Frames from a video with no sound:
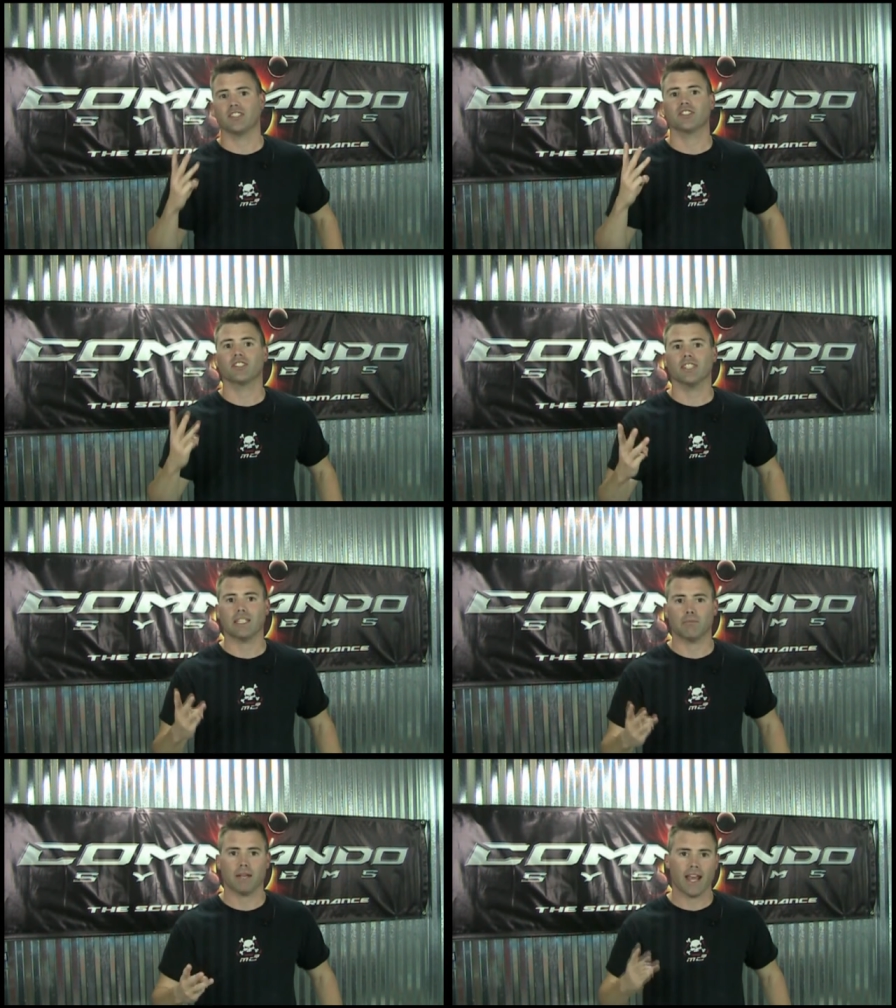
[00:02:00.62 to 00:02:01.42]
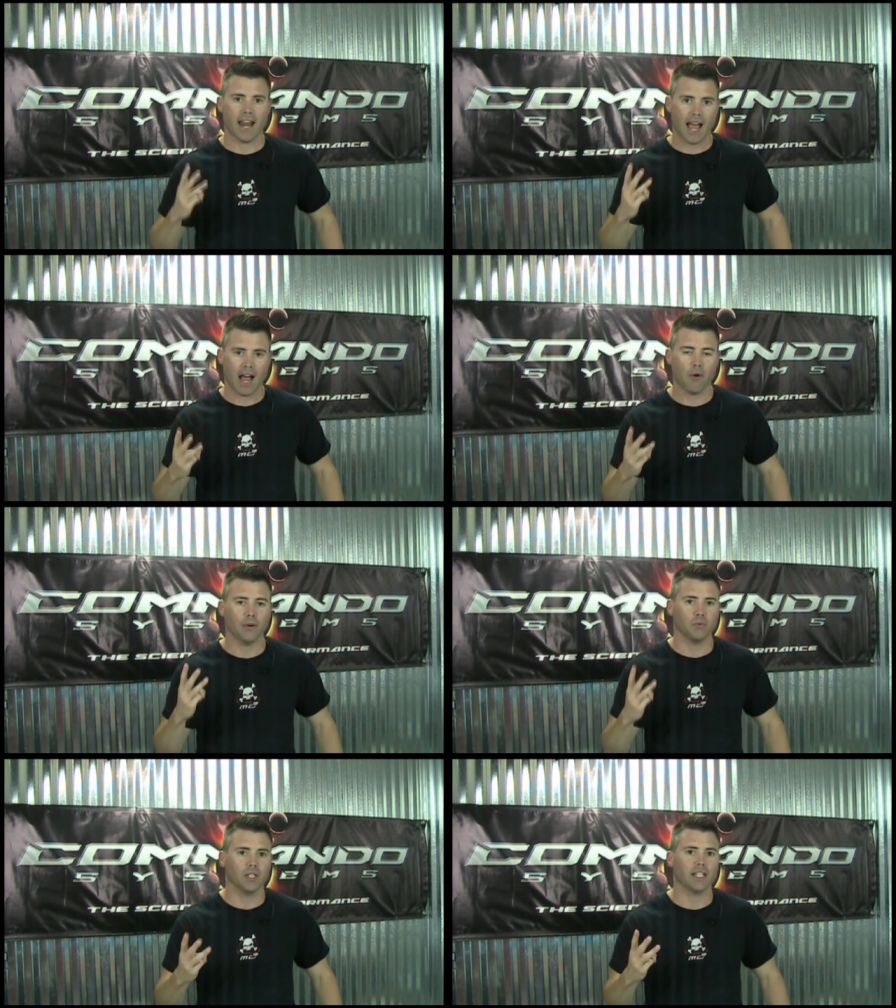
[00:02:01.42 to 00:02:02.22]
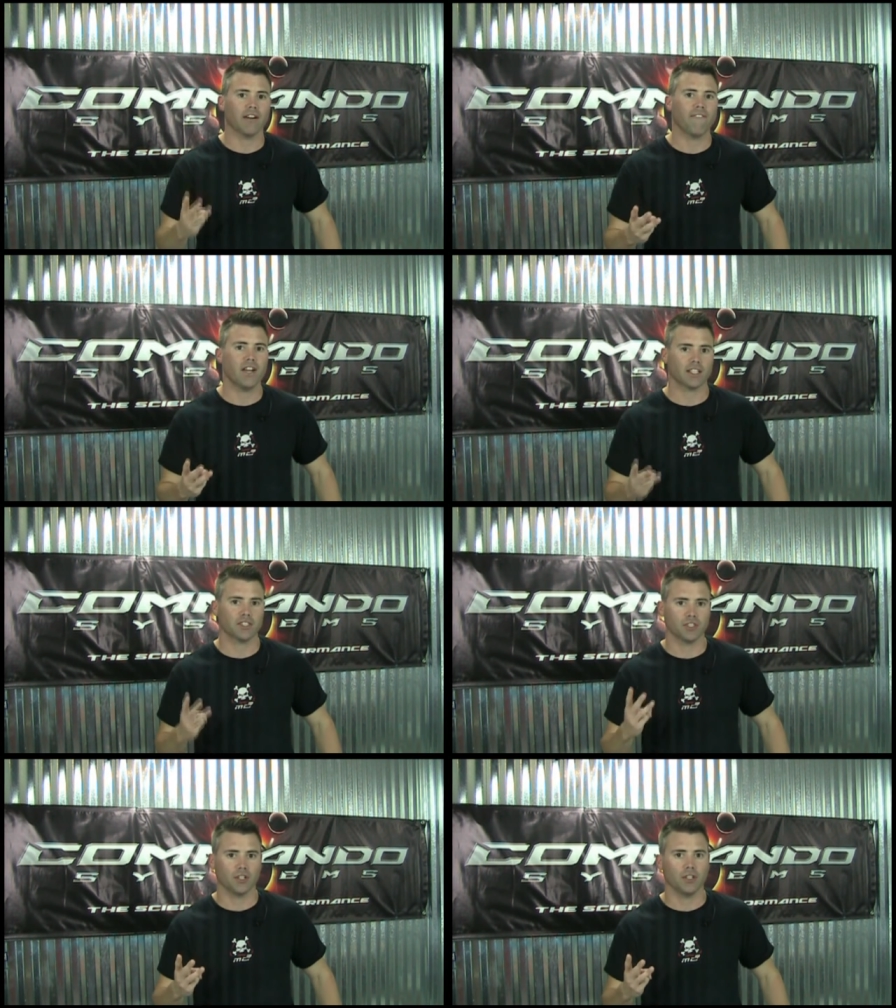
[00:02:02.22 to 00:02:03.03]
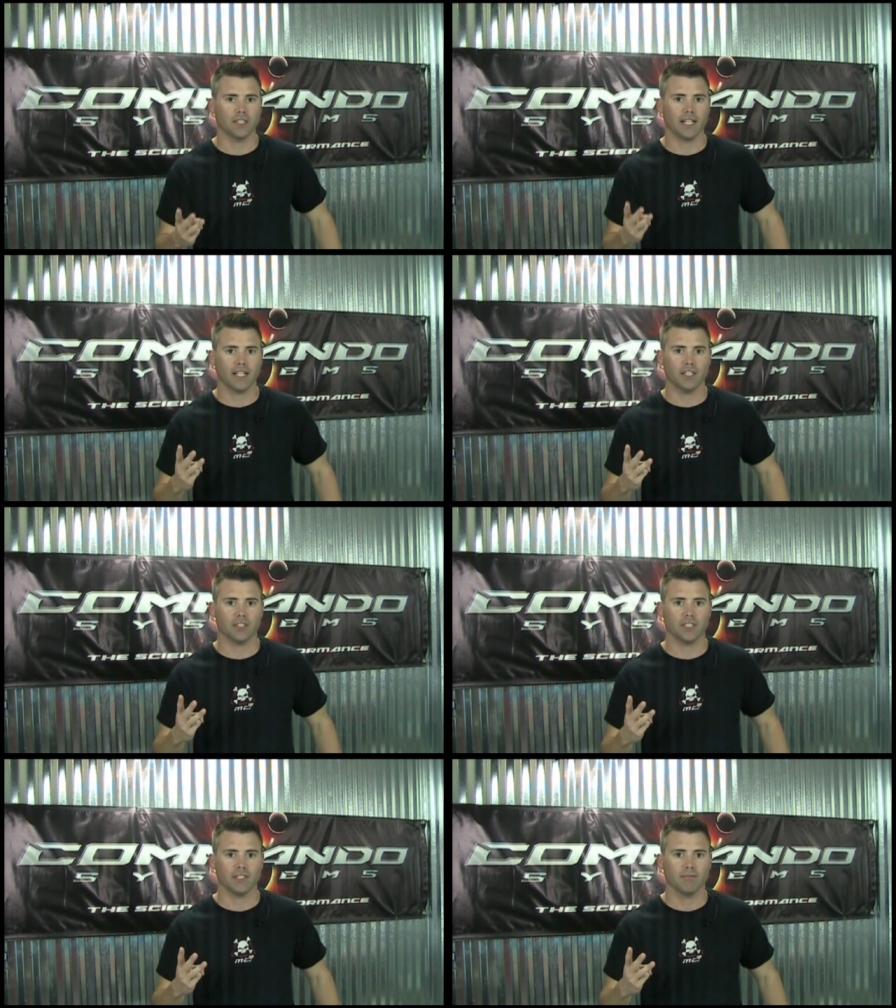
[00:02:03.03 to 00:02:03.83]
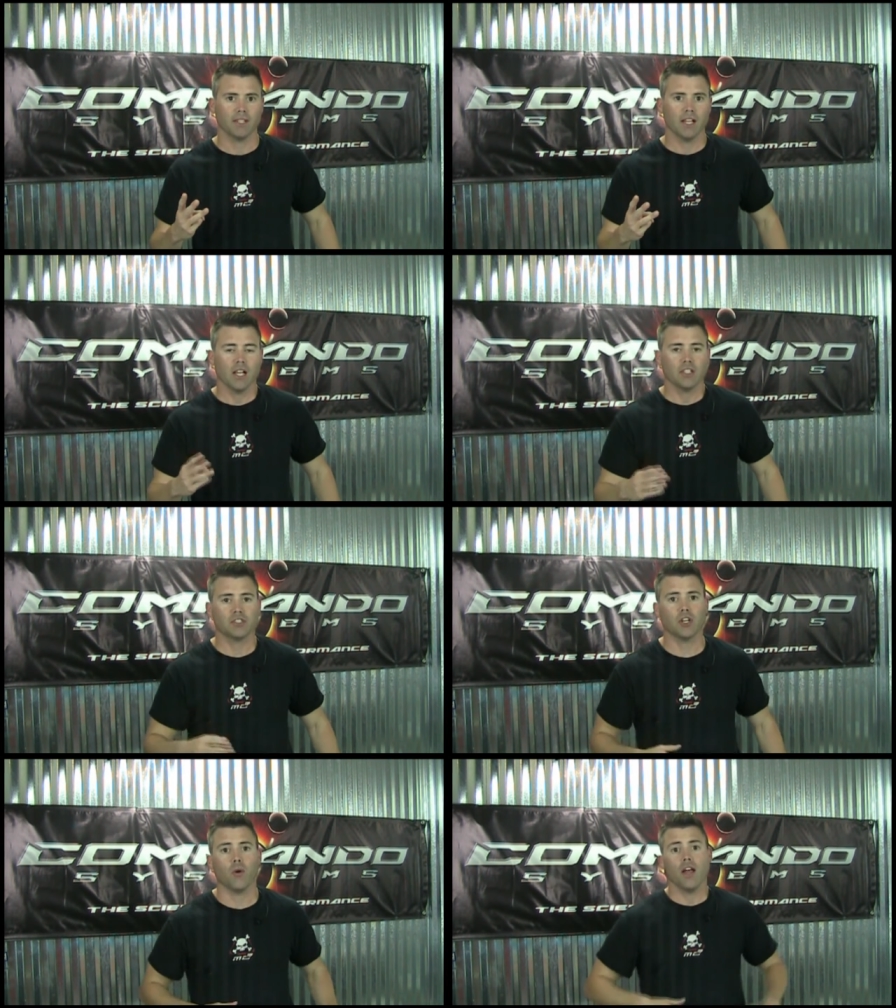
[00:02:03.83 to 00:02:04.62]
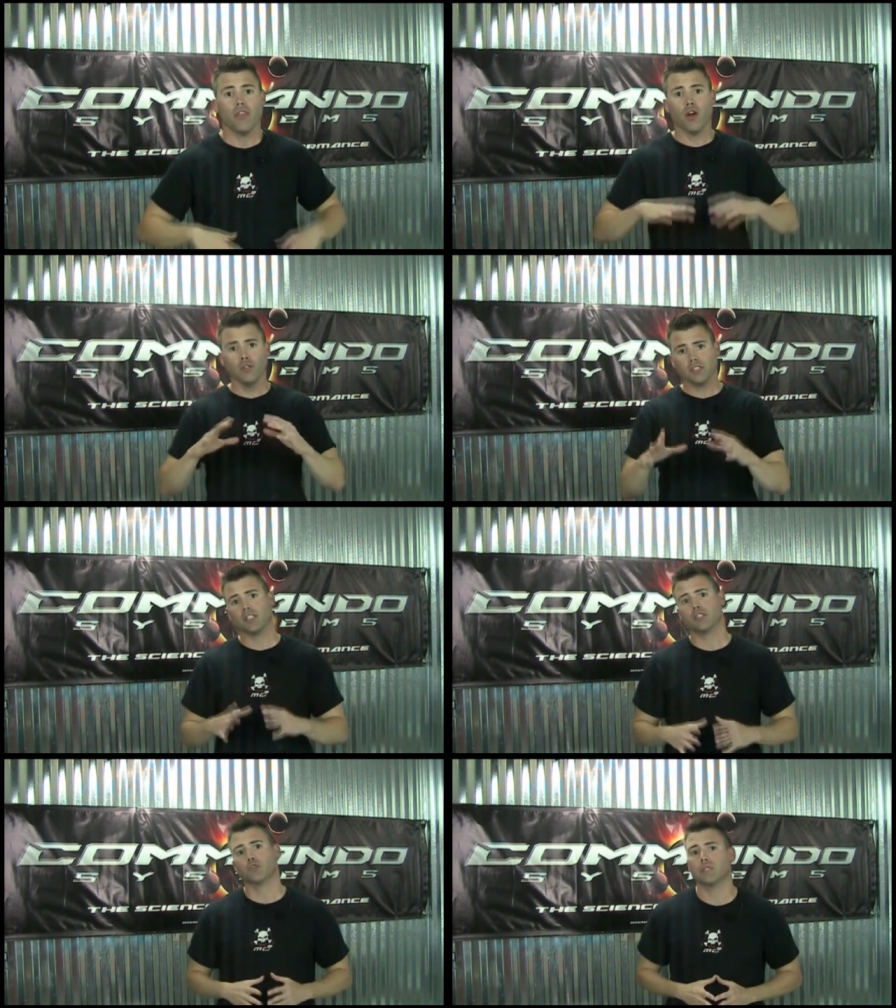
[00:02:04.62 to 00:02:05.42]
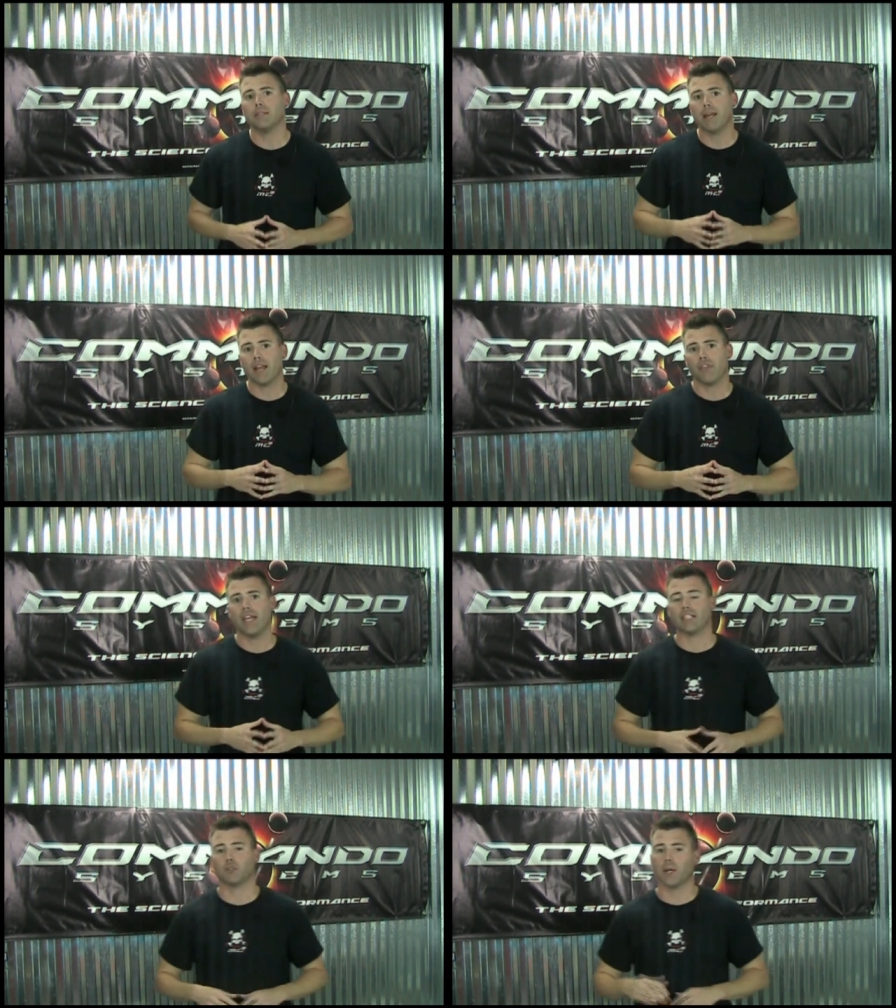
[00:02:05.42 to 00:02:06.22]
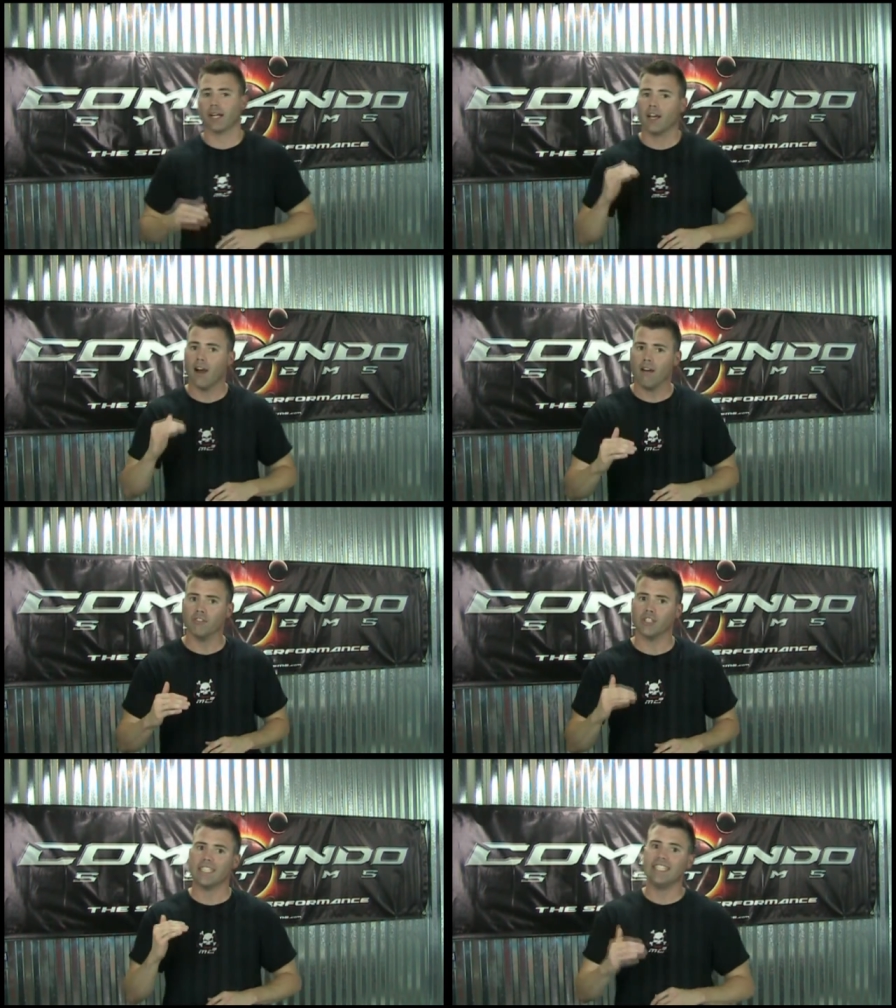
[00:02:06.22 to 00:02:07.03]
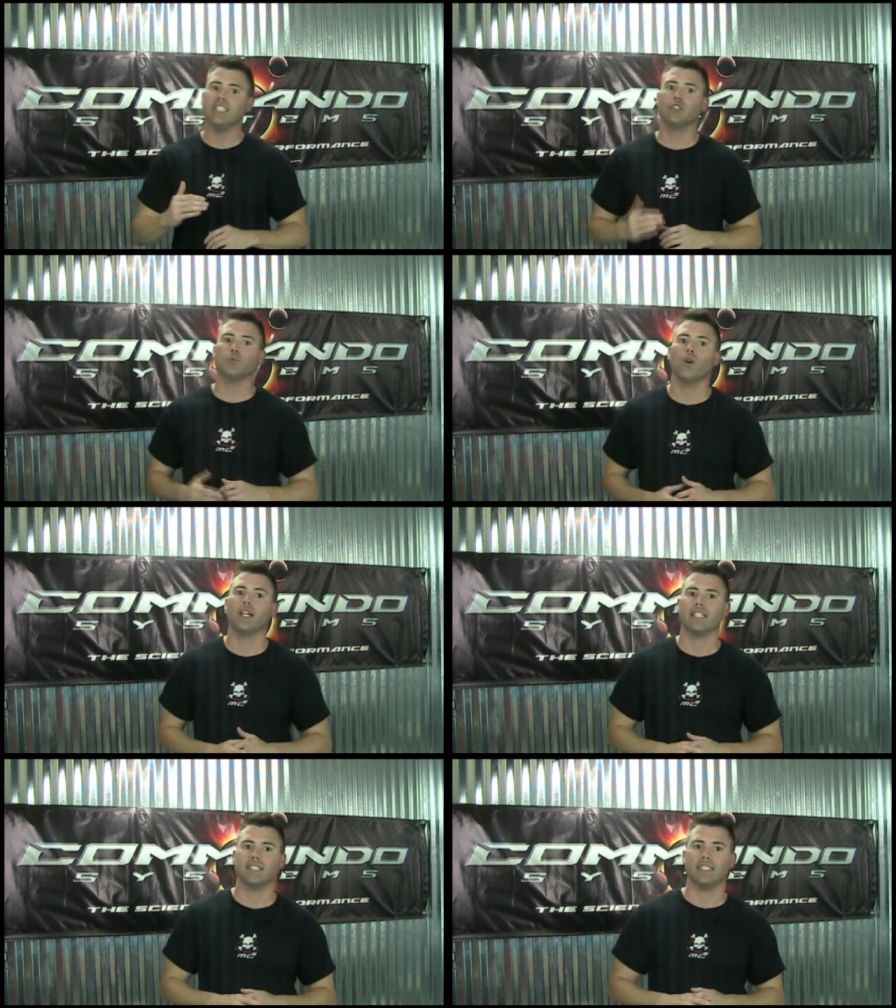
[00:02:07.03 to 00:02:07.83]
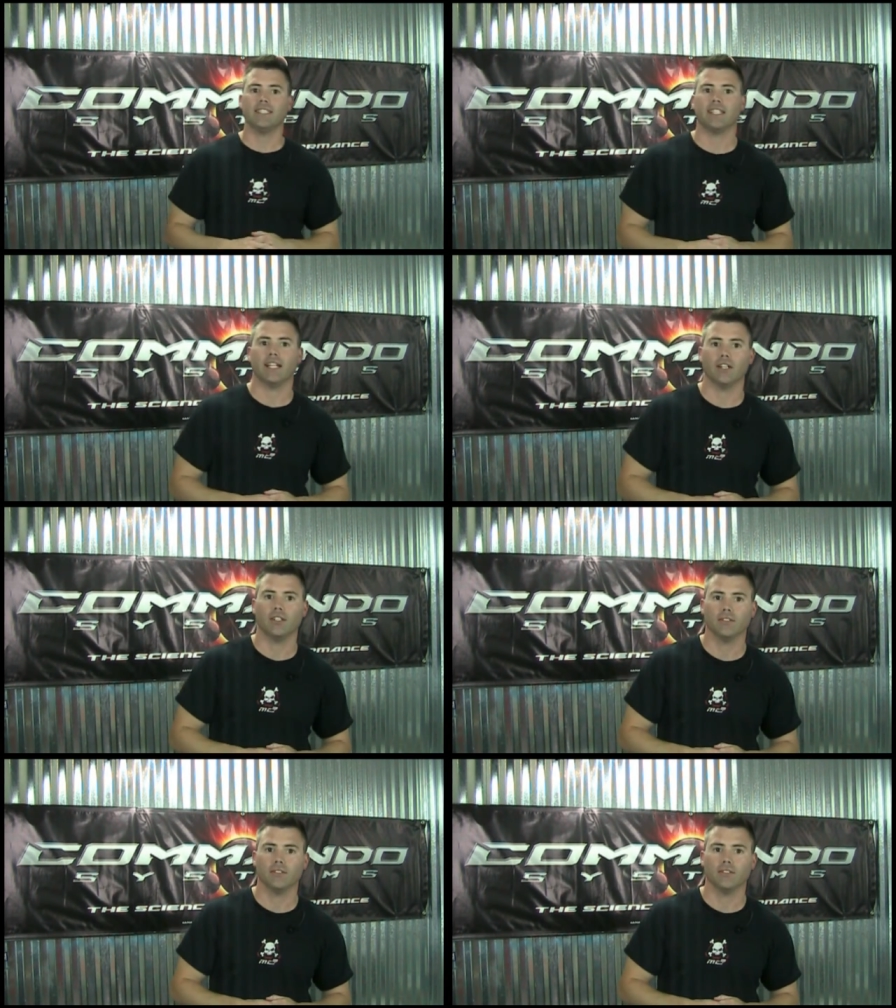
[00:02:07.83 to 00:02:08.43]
sleep and how it really affects your all-day energy. So those are the three main things. We're going to cover each one in detail.